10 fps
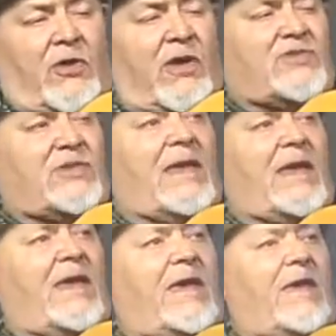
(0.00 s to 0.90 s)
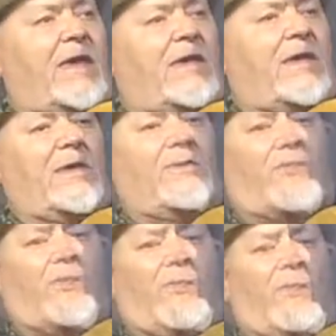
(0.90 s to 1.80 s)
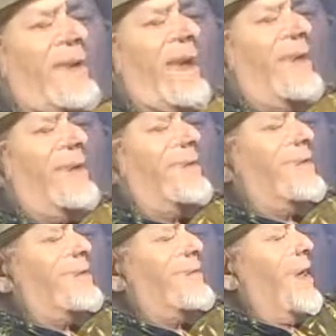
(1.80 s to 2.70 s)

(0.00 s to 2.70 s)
Just live to love